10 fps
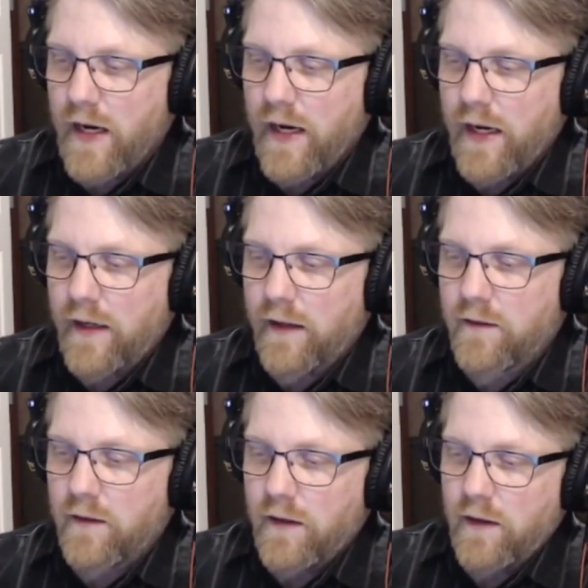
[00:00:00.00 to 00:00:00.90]
and
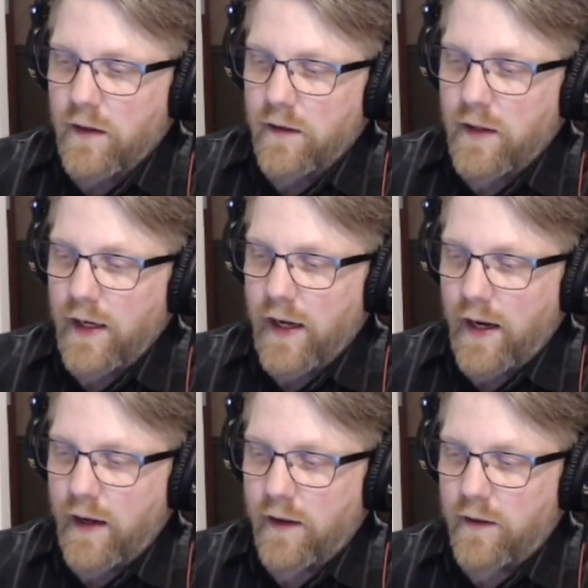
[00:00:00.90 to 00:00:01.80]

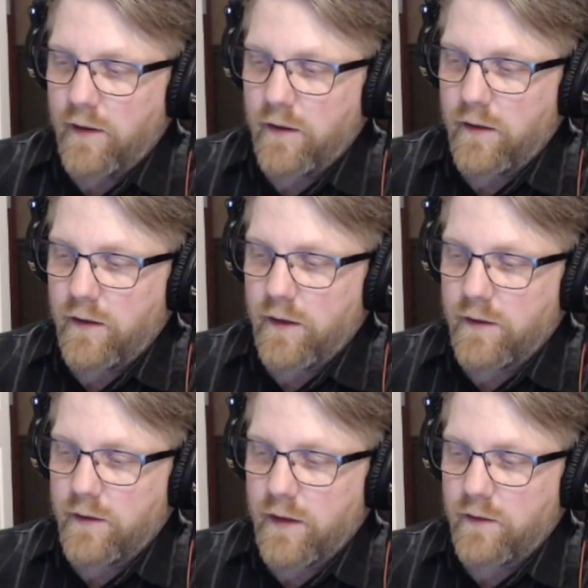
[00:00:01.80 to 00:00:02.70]
it
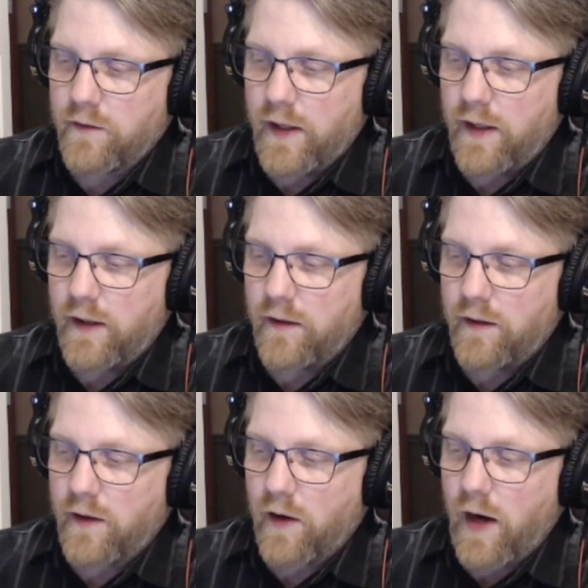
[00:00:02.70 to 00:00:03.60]
says
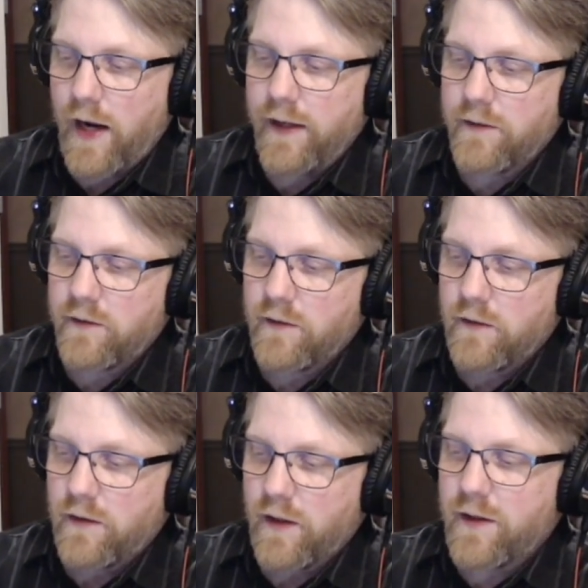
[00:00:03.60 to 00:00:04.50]
their height,
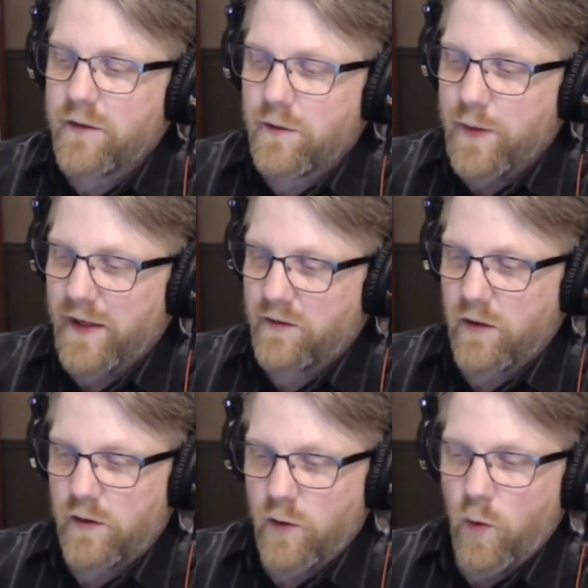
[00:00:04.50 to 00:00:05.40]
and this is based
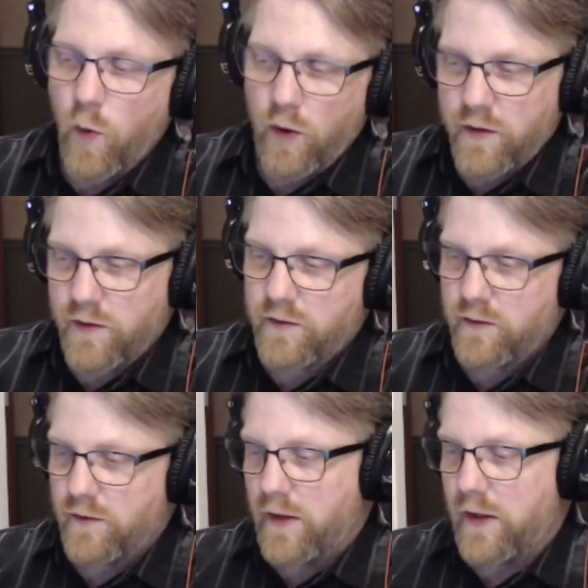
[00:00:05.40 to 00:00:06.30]
on quarters
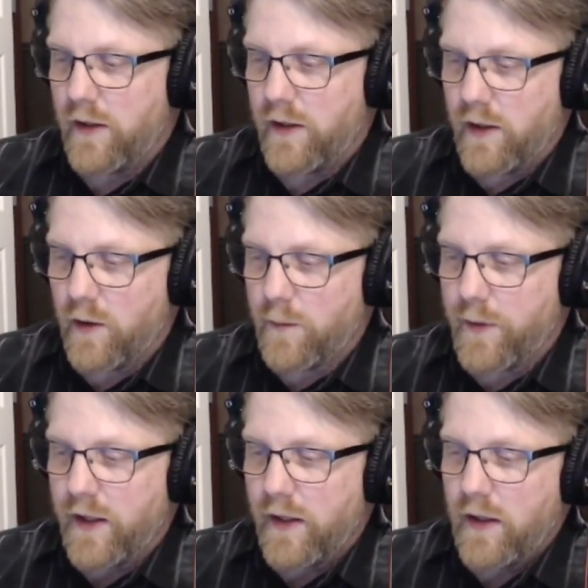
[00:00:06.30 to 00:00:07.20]
in the year,
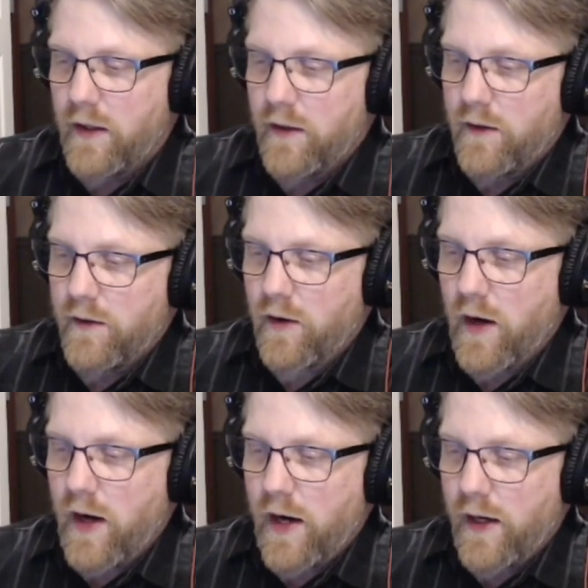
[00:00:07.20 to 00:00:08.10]
but their
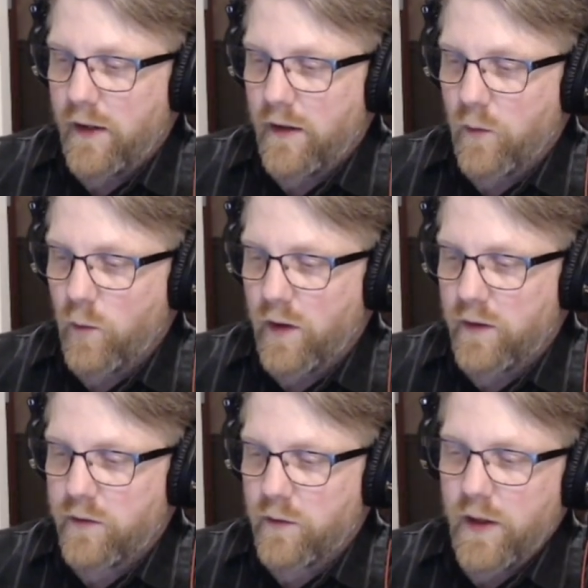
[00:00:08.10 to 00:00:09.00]
height
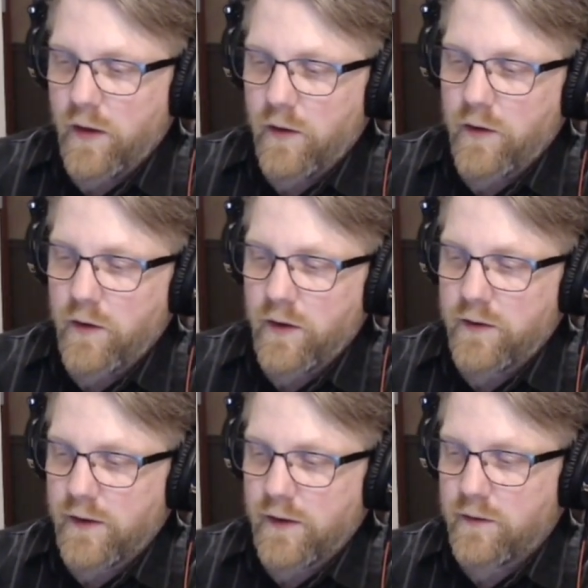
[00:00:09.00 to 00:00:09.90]
was
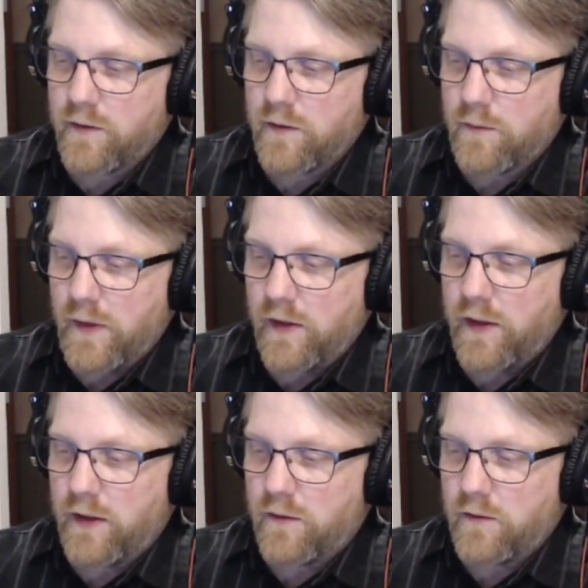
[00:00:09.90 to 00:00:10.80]
336
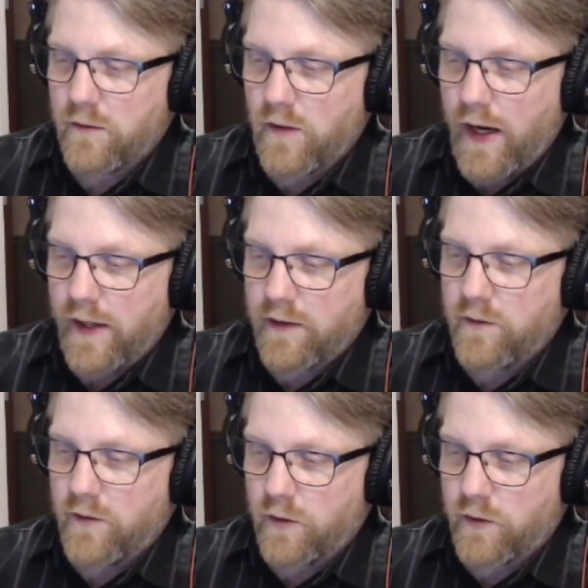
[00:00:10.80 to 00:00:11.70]
million
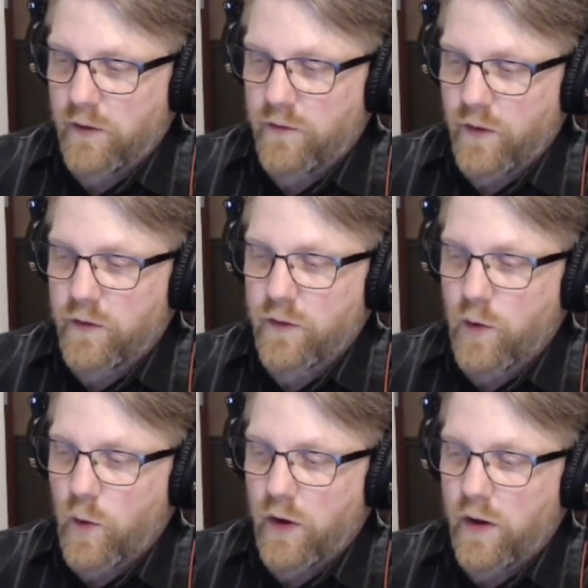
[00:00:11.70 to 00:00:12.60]
active users first
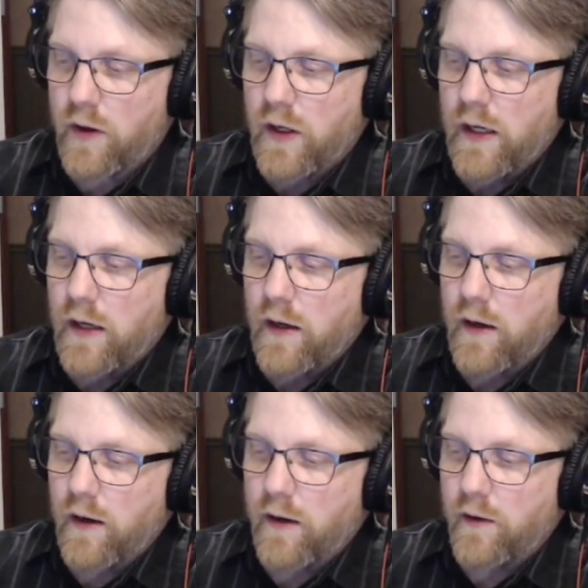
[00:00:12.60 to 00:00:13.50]
quarter
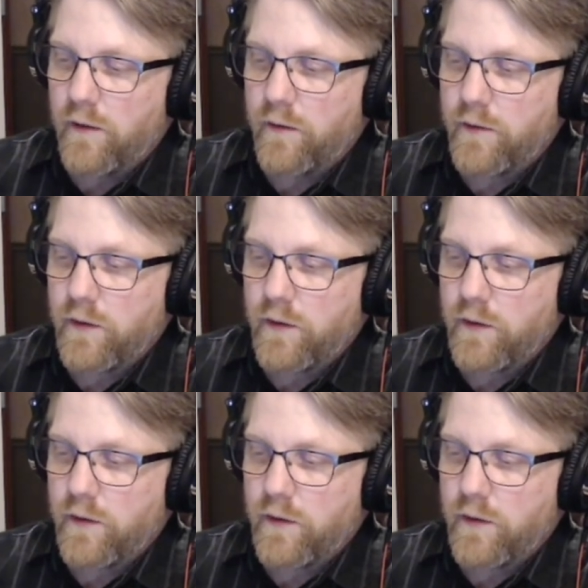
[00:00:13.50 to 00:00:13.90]
of